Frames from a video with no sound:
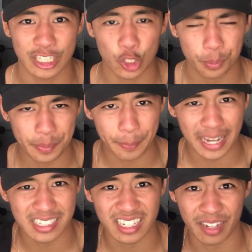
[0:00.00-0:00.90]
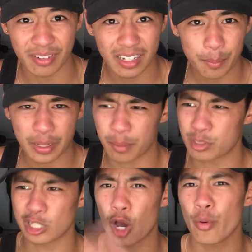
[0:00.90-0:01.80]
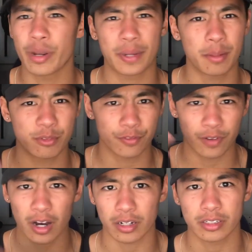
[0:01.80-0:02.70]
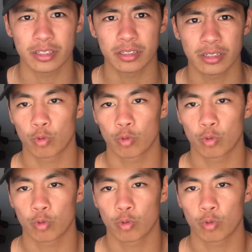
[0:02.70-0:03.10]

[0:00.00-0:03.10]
Our dopamine baseline becomes lowered, it becomes fucked,